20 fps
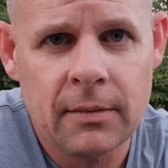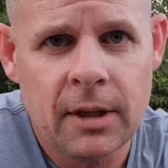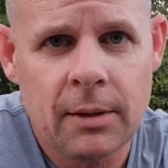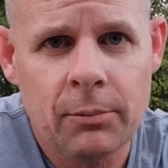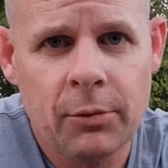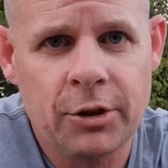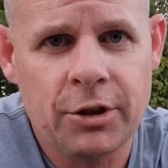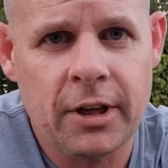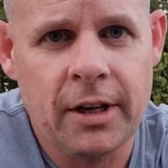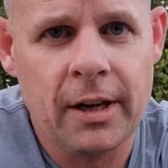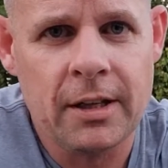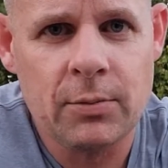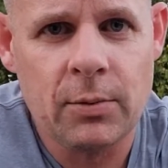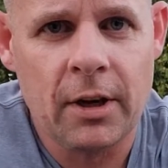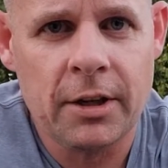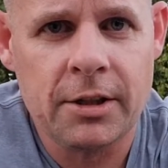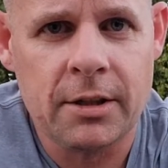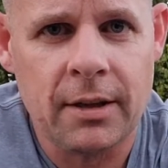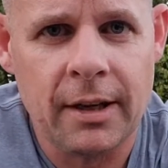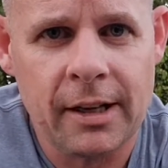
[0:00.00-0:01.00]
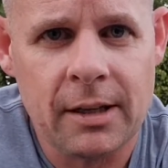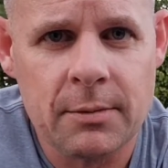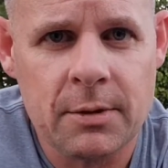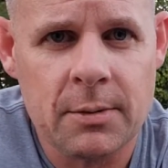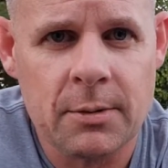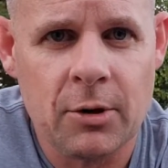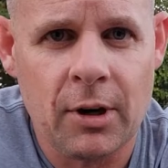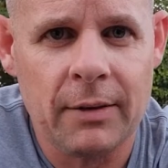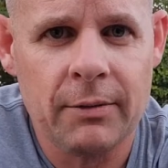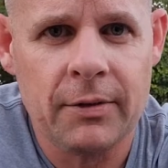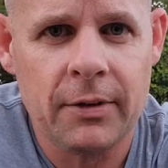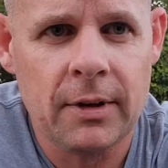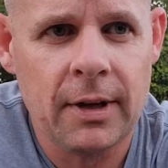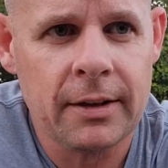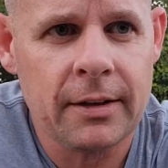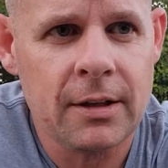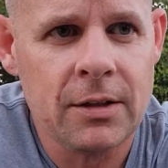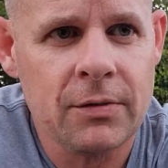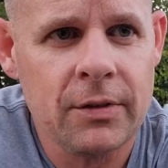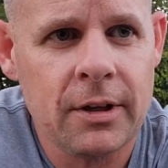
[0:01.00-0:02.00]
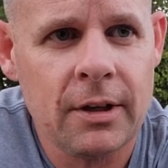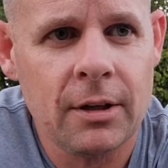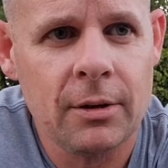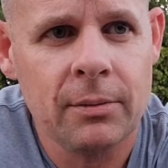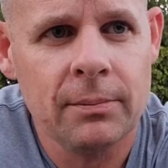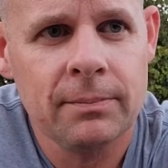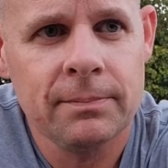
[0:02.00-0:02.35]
Appreciate you guys watching. Like and subscribe if you like this video.